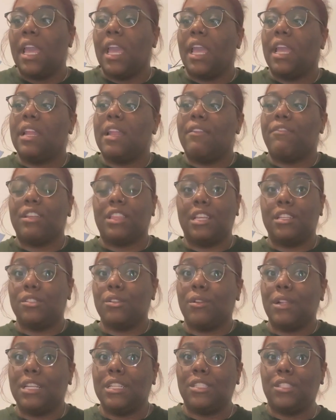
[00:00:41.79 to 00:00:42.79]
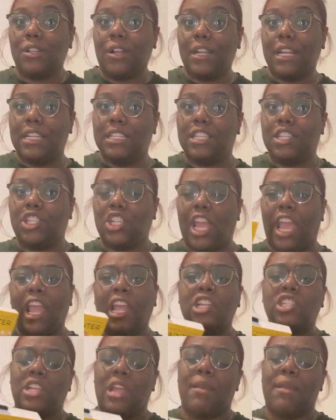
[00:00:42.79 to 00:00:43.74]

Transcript: and everything's already starting to change.